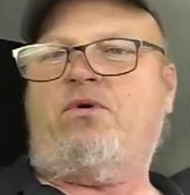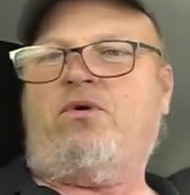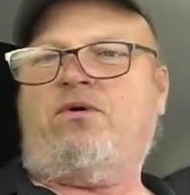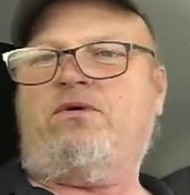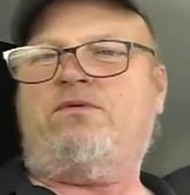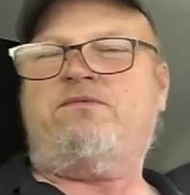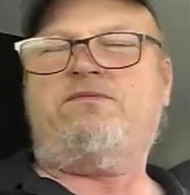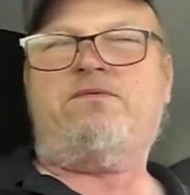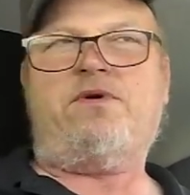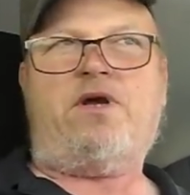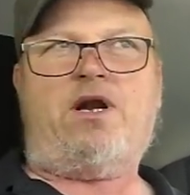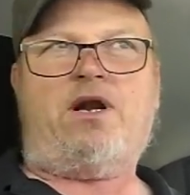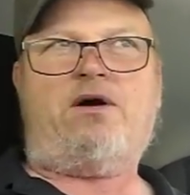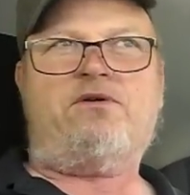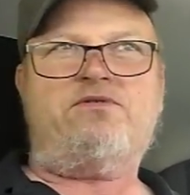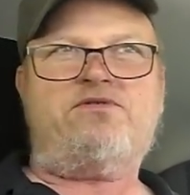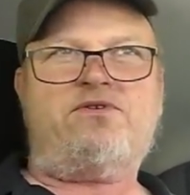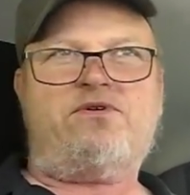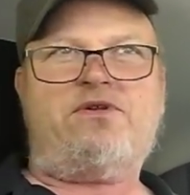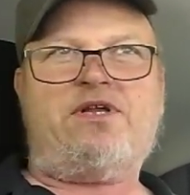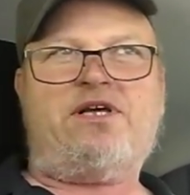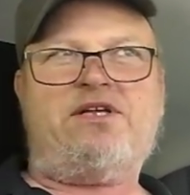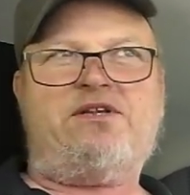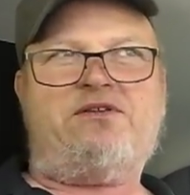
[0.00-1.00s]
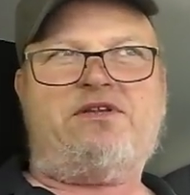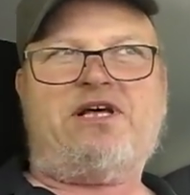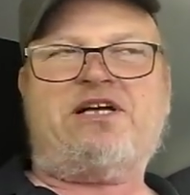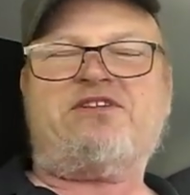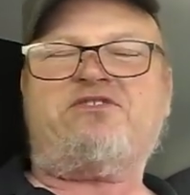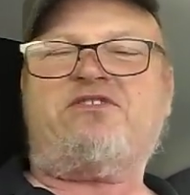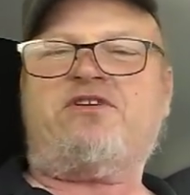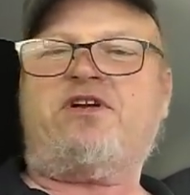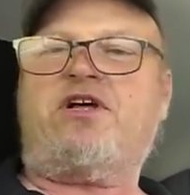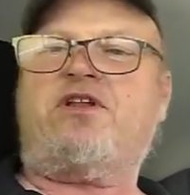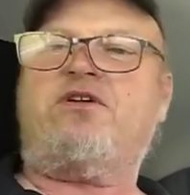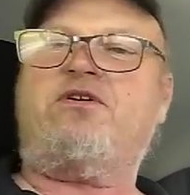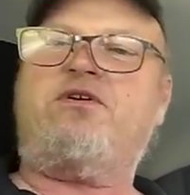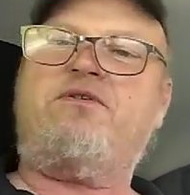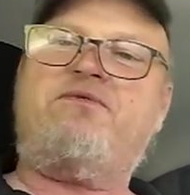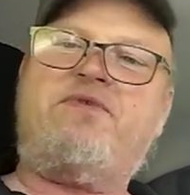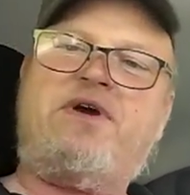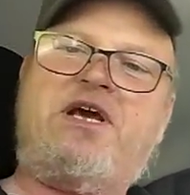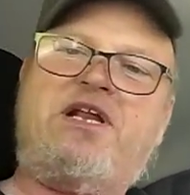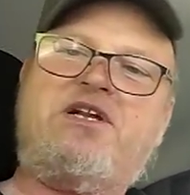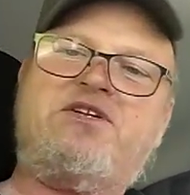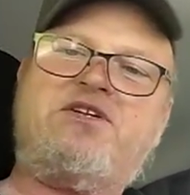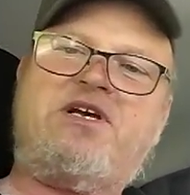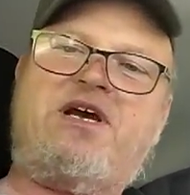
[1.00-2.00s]
You know, so that's another
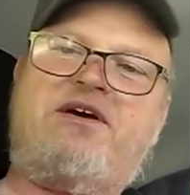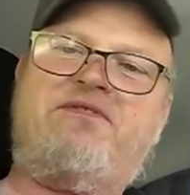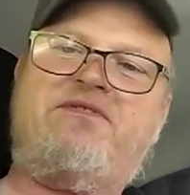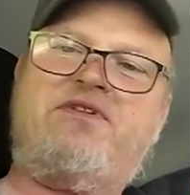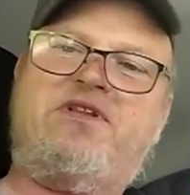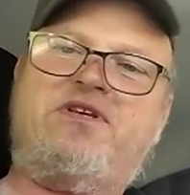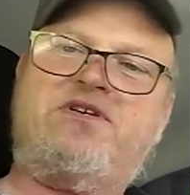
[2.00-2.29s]
advantage of having